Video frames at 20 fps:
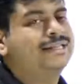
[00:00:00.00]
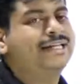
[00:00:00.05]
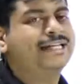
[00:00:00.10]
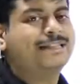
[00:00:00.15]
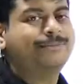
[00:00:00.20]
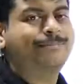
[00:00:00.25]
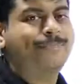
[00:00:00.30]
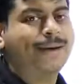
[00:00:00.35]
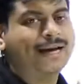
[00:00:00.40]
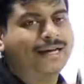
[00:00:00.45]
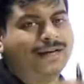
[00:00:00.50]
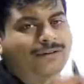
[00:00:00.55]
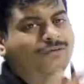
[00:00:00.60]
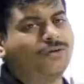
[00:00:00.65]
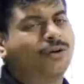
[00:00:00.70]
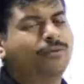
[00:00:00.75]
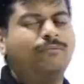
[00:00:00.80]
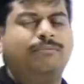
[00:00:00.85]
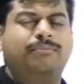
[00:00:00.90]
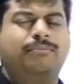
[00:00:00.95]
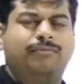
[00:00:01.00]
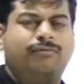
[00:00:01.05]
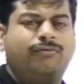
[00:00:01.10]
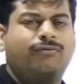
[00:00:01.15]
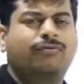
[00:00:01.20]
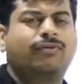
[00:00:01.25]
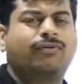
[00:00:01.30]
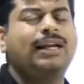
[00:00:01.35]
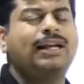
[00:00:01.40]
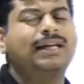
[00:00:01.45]
in expanded form.
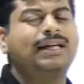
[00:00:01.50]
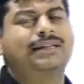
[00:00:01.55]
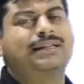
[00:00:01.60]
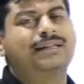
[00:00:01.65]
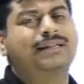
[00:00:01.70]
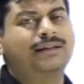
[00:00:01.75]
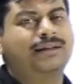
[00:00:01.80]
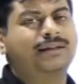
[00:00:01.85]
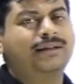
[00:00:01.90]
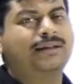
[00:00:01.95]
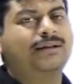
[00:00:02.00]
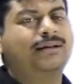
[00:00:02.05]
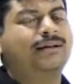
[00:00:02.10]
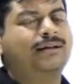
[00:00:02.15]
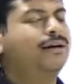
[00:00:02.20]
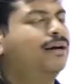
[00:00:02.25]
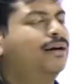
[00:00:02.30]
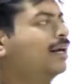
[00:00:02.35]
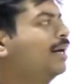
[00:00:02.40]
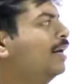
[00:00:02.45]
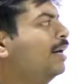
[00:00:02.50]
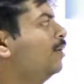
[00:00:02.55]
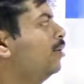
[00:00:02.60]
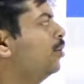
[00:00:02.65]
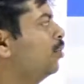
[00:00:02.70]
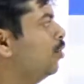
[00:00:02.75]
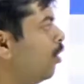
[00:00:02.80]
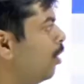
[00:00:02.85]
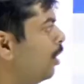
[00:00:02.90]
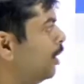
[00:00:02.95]
Very easy. Okay,
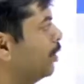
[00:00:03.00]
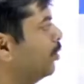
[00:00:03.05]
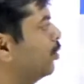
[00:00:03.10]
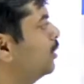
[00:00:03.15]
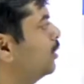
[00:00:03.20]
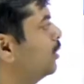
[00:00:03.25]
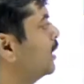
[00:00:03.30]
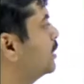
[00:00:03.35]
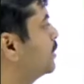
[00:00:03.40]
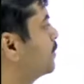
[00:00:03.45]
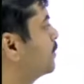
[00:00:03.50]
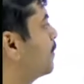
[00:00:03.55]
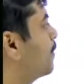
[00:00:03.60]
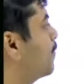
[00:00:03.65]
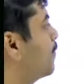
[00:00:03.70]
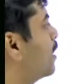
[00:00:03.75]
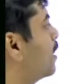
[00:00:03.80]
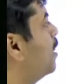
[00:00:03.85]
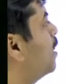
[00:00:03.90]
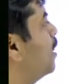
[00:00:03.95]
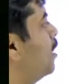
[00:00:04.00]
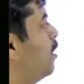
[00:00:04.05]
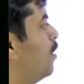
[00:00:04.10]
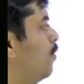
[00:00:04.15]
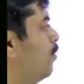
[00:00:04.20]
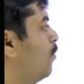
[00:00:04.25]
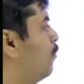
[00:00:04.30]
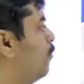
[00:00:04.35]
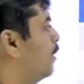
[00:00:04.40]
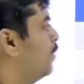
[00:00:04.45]
you already know that.
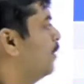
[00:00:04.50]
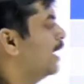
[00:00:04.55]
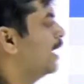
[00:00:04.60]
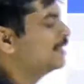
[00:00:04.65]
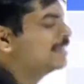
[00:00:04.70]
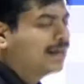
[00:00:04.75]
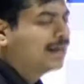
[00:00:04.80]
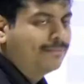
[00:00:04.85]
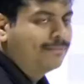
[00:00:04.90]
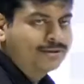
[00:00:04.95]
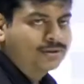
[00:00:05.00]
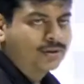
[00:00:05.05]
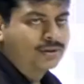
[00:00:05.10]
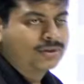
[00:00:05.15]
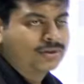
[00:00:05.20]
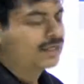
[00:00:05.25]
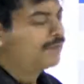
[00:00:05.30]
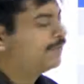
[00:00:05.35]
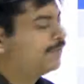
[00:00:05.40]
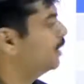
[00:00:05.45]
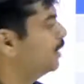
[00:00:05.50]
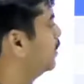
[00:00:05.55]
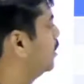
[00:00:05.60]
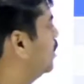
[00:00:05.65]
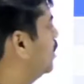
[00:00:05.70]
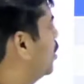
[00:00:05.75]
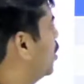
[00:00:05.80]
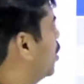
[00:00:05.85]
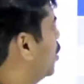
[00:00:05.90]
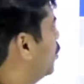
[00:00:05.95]
One example is also given.
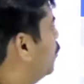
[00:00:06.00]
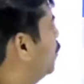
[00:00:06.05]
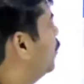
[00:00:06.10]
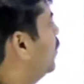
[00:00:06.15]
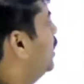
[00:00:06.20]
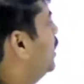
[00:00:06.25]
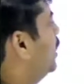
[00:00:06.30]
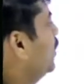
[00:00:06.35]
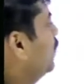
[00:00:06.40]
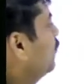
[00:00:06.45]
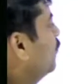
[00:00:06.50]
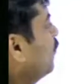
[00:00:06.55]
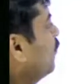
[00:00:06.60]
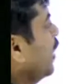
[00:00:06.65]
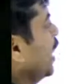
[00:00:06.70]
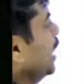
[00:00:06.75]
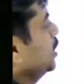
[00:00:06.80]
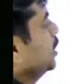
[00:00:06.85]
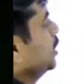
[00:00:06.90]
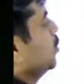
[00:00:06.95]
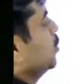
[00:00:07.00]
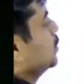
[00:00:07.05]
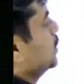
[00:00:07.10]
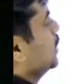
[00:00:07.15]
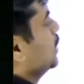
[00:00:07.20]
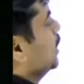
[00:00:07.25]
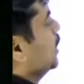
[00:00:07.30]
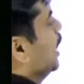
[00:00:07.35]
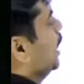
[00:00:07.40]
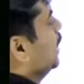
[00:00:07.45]

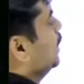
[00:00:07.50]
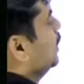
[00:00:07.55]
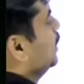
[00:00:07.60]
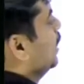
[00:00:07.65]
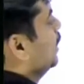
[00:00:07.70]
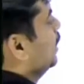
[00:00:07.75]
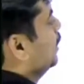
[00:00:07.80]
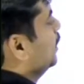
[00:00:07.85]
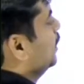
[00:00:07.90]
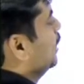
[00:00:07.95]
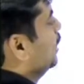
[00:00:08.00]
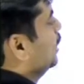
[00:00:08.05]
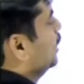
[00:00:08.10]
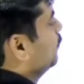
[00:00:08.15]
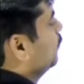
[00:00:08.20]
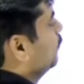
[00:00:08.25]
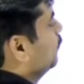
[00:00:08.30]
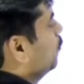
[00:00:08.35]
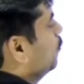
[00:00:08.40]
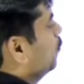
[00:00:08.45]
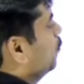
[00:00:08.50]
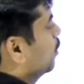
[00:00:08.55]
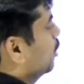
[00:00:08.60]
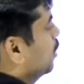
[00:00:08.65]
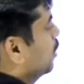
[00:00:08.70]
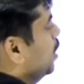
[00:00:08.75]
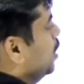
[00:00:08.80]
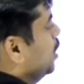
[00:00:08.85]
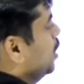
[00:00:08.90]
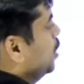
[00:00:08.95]
25,984.
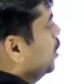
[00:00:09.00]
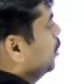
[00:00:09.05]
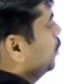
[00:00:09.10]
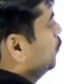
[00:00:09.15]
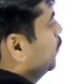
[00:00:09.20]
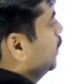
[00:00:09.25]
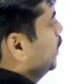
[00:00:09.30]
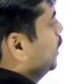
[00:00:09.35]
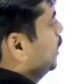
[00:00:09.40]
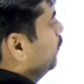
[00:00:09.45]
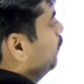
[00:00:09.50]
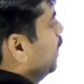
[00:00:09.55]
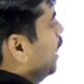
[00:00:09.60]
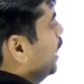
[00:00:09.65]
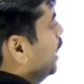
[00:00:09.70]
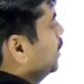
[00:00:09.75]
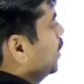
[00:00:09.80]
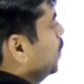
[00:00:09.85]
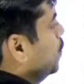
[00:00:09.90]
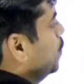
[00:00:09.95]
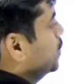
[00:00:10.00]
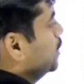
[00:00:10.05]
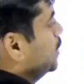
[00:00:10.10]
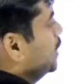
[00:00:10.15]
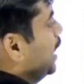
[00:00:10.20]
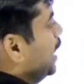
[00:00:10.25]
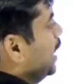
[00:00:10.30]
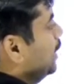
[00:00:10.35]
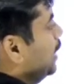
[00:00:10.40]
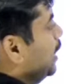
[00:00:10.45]

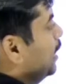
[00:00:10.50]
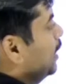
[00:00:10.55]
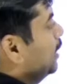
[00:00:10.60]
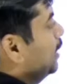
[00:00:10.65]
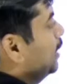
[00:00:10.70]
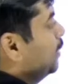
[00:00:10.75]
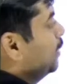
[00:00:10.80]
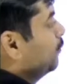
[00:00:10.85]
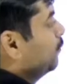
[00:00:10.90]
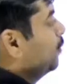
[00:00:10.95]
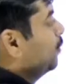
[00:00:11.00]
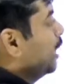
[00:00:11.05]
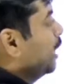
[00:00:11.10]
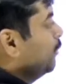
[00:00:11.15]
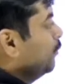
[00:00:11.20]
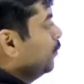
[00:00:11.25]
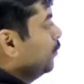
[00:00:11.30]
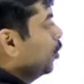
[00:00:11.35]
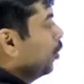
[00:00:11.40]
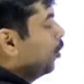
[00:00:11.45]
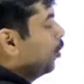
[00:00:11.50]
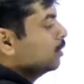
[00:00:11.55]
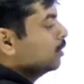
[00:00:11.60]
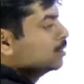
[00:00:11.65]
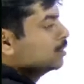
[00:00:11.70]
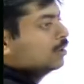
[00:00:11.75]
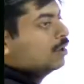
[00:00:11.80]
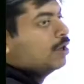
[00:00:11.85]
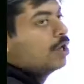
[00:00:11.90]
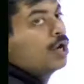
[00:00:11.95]
25,984, and we
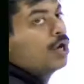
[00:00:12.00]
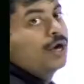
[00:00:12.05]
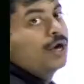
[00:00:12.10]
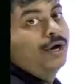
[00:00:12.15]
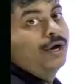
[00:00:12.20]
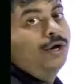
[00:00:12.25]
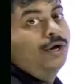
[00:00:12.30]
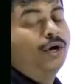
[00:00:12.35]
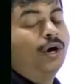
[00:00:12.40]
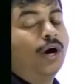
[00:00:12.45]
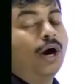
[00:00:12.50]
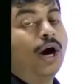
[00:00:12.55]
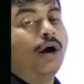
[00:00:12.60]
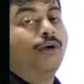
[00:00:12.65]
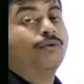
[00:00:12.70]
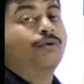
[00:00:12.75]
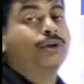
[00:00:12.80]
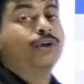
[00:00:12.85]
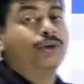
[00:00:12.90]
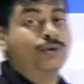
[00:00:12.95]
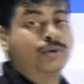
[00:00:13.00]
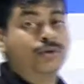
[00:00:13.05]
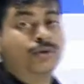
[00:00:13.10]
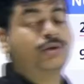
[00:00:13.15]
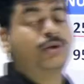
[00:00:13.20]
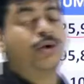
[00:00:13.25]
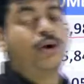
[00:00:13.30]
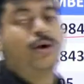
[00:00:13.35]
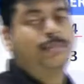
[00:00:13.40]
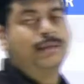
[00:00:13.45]
also know how to use
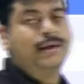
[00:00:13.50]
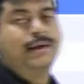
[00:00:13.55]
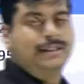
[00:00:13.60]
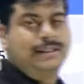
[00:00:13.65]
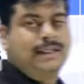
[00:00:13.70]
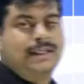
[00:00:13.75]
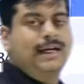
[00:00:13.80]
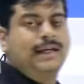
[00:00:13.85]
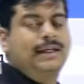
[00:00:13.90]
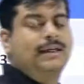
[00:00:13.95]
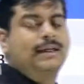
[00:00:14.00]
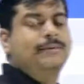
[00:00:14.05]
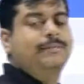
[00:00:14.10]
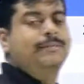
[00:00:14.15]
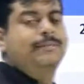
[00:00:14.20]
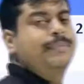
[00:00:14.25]
commas, correct?